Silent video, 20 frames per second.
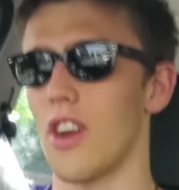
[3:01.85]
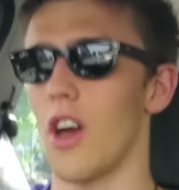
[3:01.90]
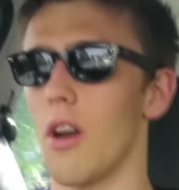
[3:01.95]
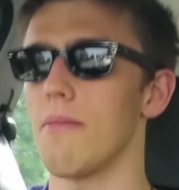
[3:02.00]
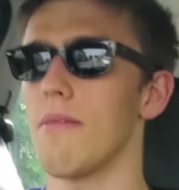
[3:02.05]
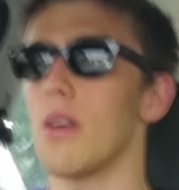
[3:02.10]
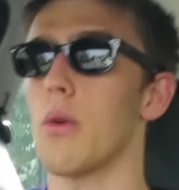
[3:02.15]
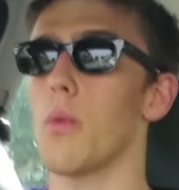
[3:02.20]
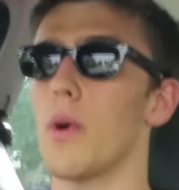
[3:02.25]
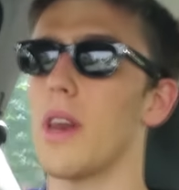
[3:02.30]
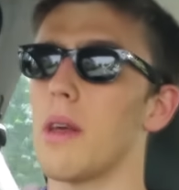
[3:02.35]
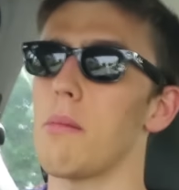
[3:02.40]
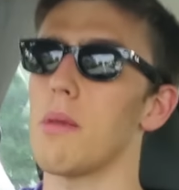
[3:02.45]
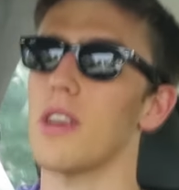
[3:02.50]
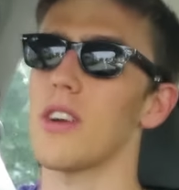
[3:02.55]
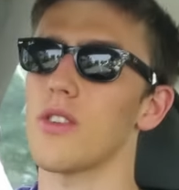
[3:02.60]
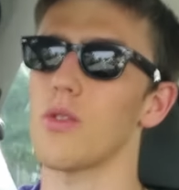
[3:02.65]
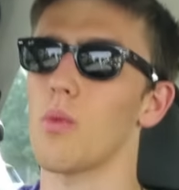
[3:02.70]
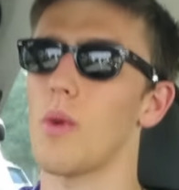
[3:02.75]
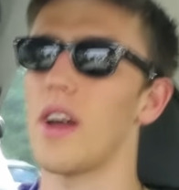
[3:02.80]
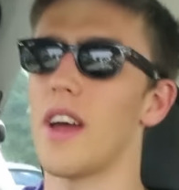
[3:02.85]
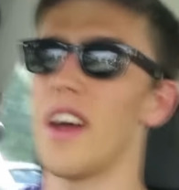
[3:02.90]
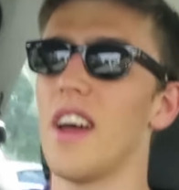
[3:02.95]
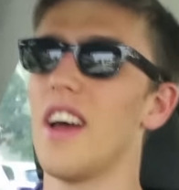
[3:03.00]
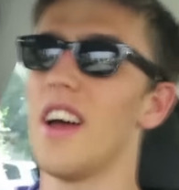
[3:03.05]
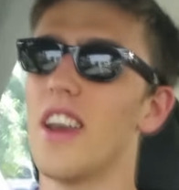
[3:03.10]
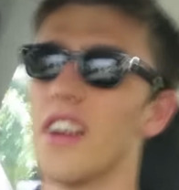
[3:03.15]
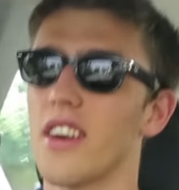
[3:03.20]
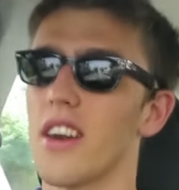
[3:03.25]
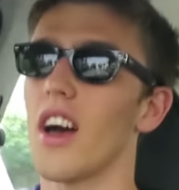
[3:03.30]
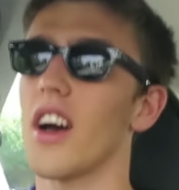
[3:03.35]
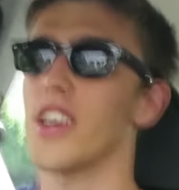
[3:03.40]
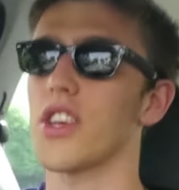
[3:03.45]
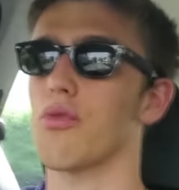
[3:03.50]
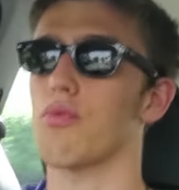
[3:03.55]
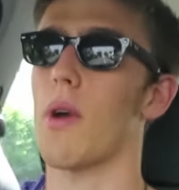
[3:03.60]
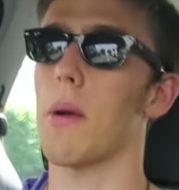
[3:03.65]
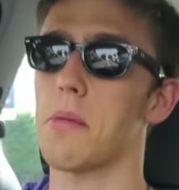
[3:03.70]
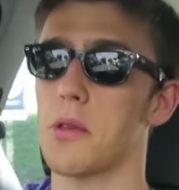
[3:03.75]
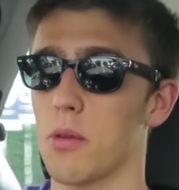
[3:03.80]
and hopefully win it because we're
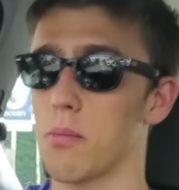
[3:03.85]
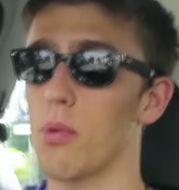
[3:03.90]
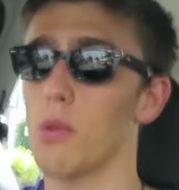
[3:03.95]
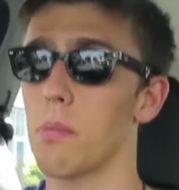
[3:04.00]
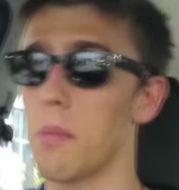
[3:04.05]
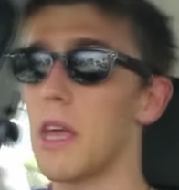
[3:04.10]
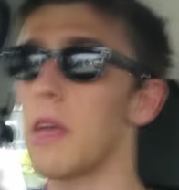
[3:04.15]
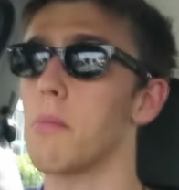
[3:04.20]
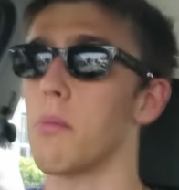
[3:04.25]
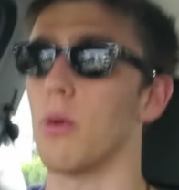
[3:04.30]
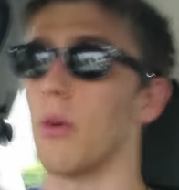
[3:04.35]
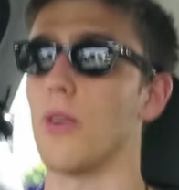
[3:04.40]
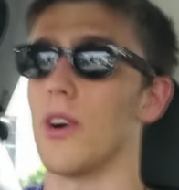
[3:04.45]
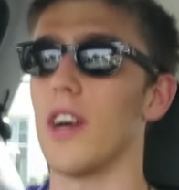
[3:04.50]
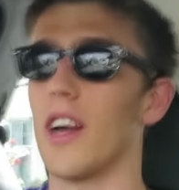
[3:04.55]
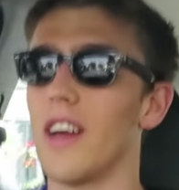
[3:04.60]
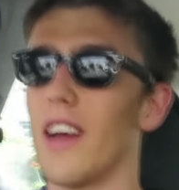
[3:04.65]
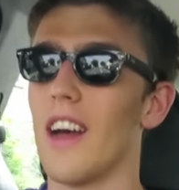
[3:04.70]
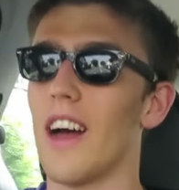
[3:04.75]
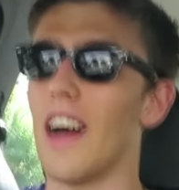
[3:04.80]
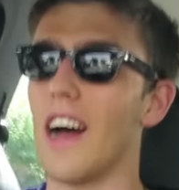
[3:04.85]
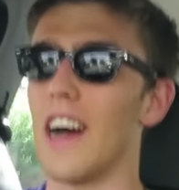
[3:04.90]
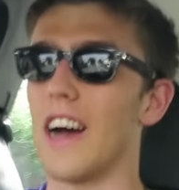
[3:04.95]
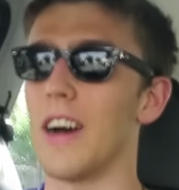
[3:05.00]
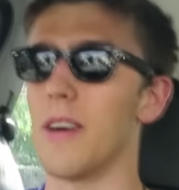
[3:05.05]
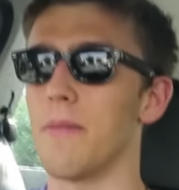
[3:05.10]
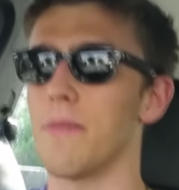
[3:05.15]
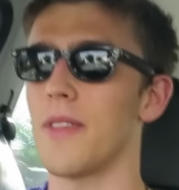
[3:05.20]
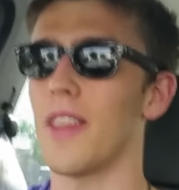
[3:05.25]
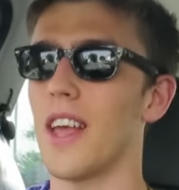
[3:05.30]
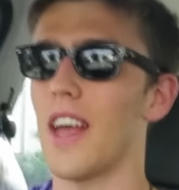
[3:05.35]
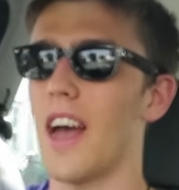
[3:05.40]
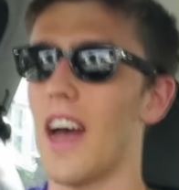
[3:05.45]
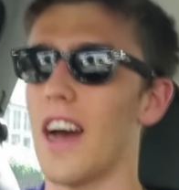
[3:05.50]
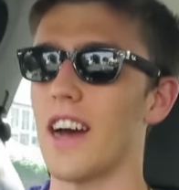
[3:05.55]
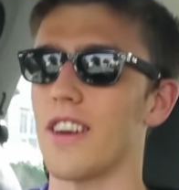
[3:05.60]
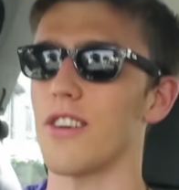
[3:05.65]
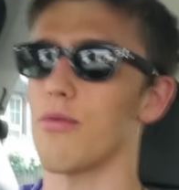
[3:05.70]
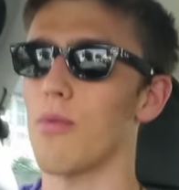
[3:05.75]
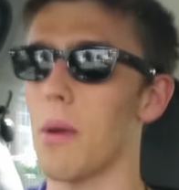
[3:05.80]
nice, reputable people.
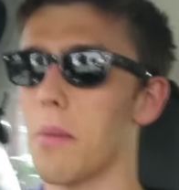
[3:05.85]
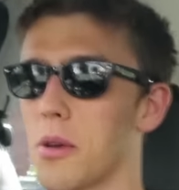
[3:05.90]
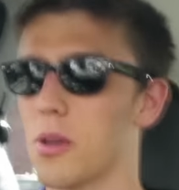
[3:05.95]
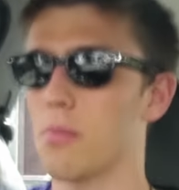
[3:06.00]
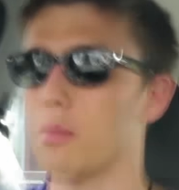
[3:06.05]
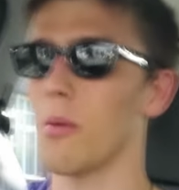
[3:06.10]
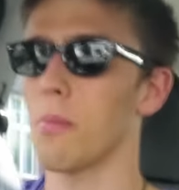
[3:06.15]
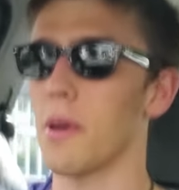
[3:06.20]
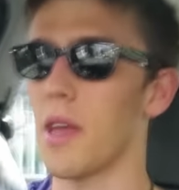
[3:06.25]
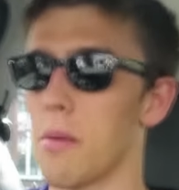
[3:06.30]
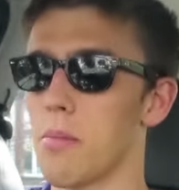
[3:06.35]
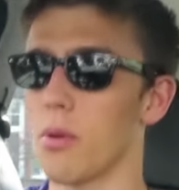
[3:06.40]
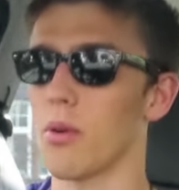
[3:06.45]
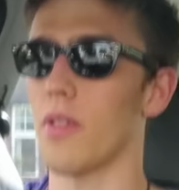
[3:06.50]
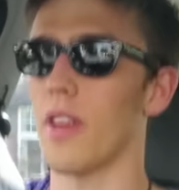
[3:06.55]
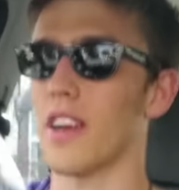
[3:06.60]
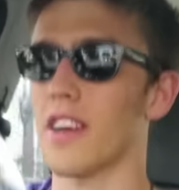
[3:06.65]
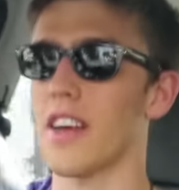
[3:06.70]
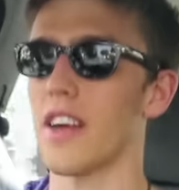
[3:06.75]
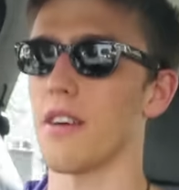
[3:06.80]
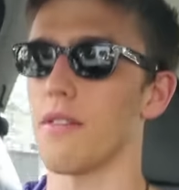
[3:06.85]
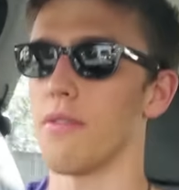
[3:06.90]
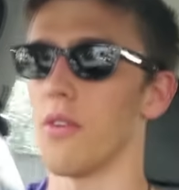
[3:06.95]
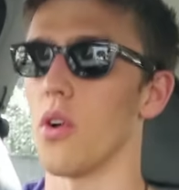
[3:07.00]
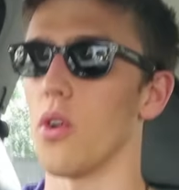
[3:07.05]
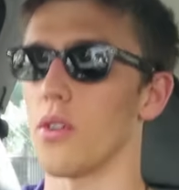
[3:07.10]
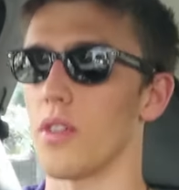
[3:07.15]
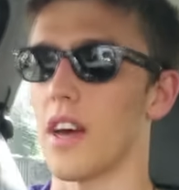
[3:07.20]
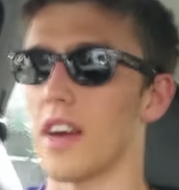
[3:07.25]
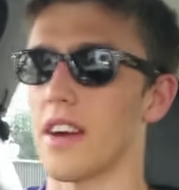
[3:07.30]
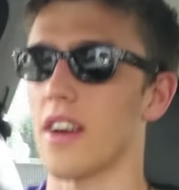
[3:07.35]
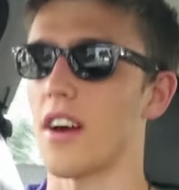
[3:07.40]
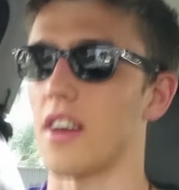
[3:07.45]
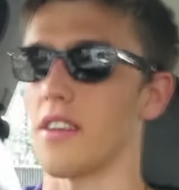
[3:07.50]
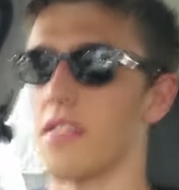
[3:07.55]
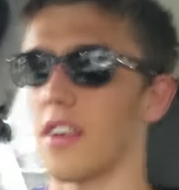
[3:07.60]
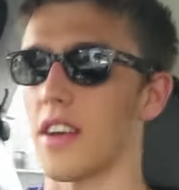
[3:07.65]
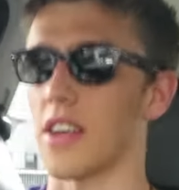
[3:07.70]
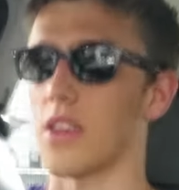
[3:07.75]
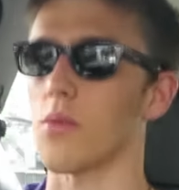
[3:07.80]
And reputable people that can afford that
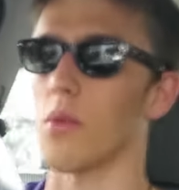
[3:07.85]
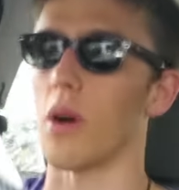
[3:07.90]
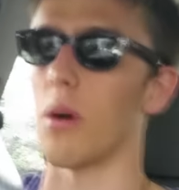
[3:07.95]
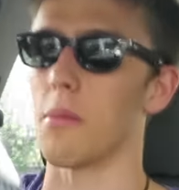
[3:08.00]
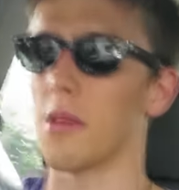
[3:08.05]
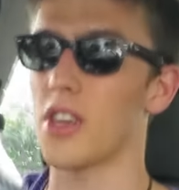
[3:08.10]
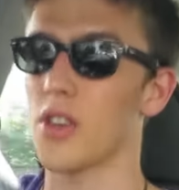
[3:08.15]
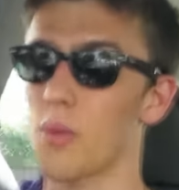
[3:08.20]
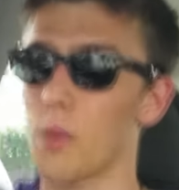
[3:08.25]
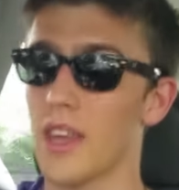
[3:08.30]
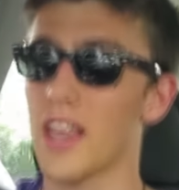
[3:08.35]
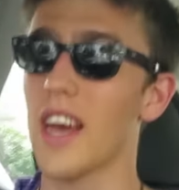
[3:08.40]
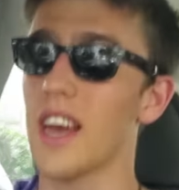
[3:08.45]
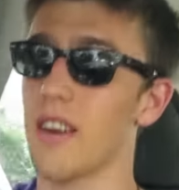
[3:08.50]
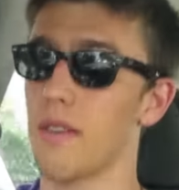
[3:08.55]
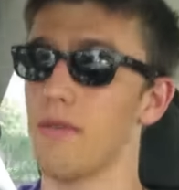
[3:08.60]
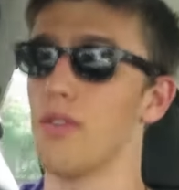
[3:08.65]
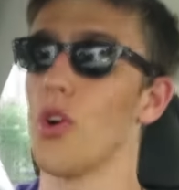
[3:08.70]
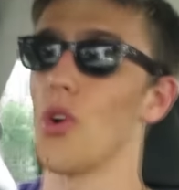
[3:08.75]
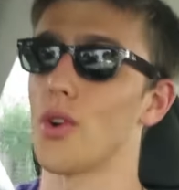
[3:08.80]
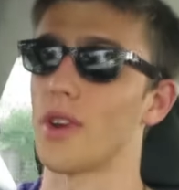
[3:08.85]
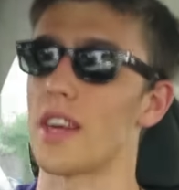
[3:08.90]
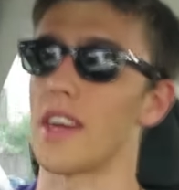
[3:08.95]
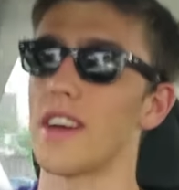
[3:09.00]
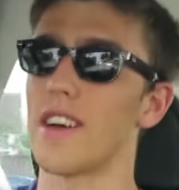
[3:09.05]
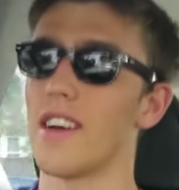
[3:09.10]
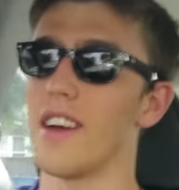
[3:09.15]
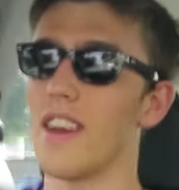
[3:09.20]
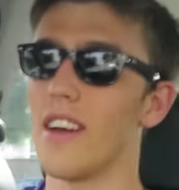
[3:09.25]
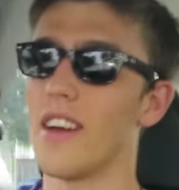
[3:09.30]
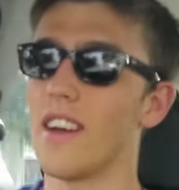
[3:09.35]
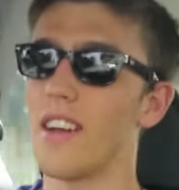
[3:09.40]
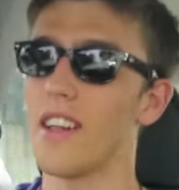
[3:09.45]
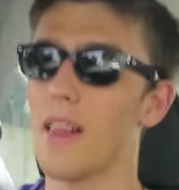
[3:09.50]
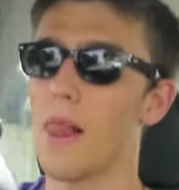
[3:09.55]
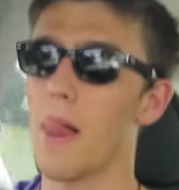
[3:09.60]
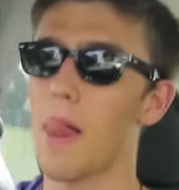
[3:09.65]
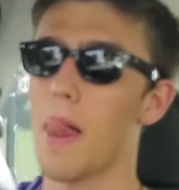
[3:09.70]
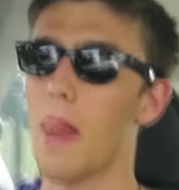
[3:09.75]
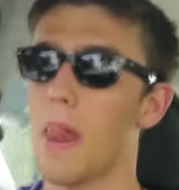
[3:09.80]
kind of thing as well. Because we can afford it.
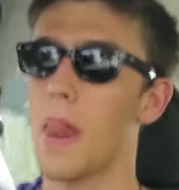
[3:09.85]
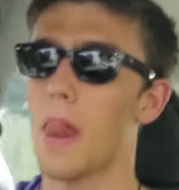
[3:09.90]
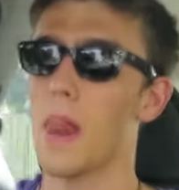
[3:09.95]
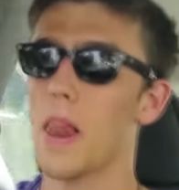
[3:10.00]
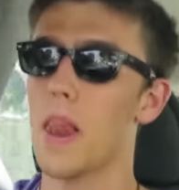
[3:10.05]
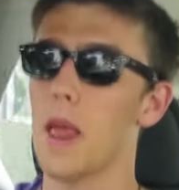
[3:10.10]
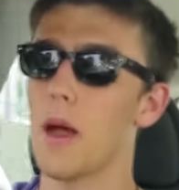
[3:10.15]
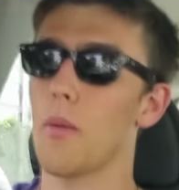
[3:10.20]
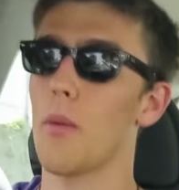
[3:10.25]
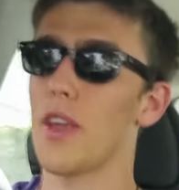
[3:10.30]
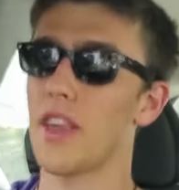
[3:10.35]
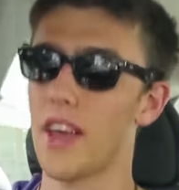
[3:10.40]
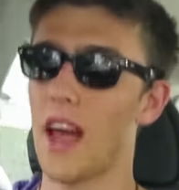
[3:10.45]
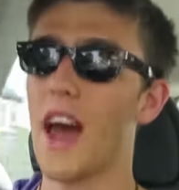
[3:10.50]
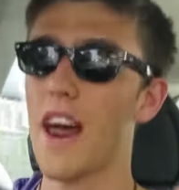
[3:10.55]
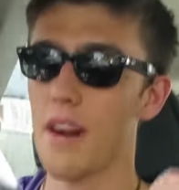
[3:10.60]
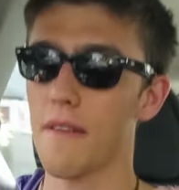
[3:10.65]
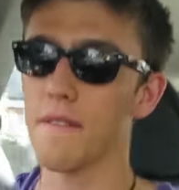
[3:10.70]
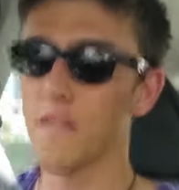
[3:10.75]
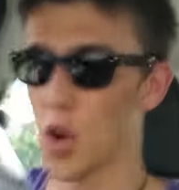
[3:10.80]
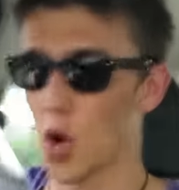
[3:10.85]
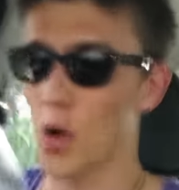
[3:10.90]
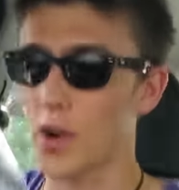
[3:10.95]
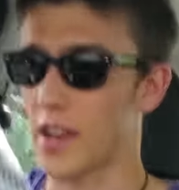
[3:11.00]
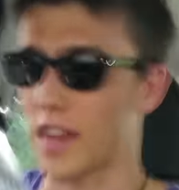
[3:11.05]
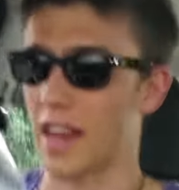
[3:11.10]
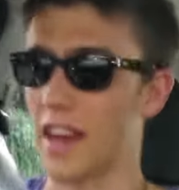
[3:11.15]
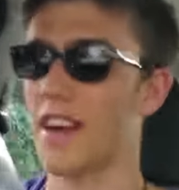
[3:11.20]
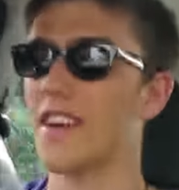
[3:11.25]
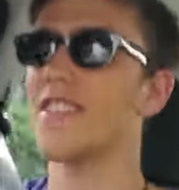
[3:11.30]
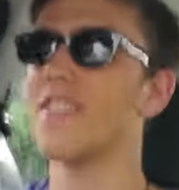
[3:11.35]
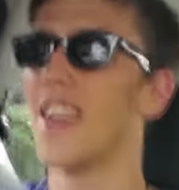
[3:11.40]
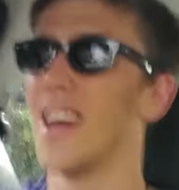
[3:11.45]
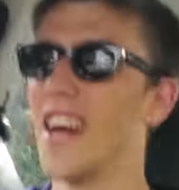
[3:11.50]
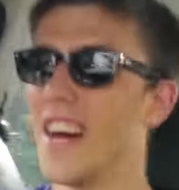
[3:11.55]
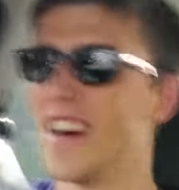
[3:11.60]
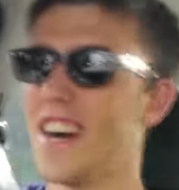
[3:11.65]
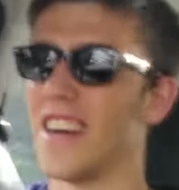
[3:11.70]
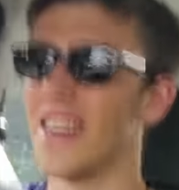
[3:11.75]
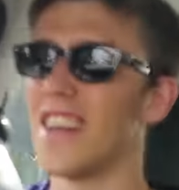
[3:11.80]
We can afford it.
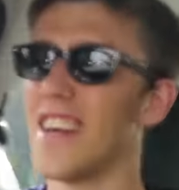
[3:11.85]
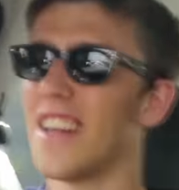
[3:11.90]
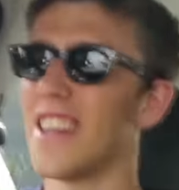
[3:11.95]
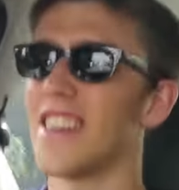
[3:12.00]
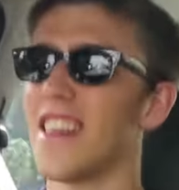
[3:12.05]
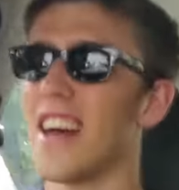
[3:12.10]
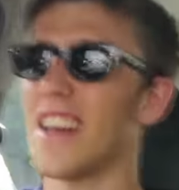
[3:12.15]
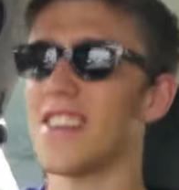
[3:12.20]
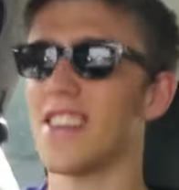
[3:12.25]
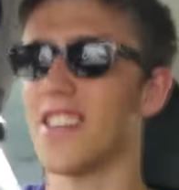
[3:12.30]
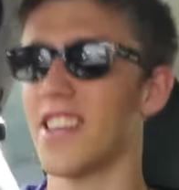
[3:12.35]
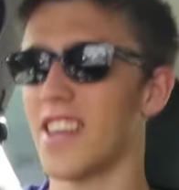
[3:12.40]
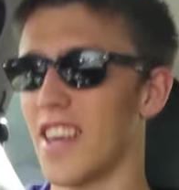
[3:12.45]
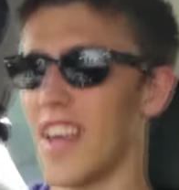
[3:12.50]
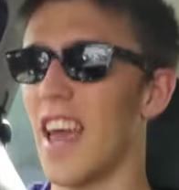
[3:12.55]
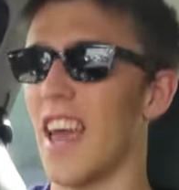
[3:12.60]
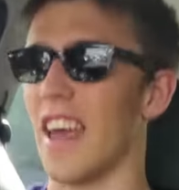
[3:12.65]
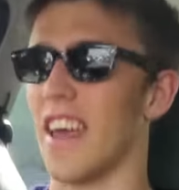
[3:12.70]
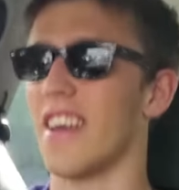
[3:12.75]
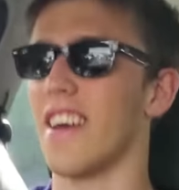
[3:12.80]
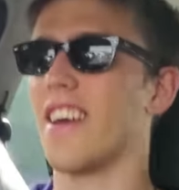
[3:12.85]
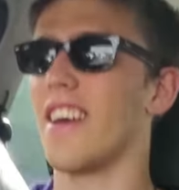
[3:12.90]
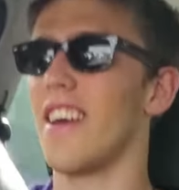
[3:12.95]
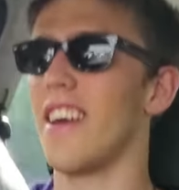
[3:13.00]
That's the kick.